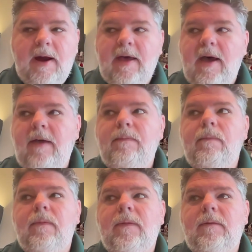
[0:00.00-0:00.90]

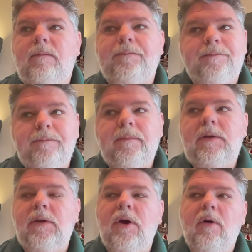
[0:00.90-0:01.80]

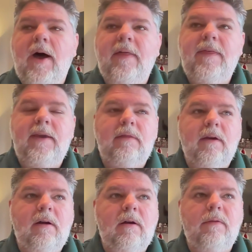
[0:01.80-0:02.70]
I think
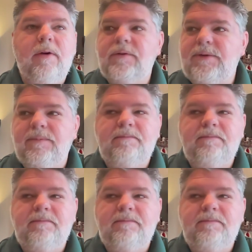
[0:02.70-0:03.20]
there's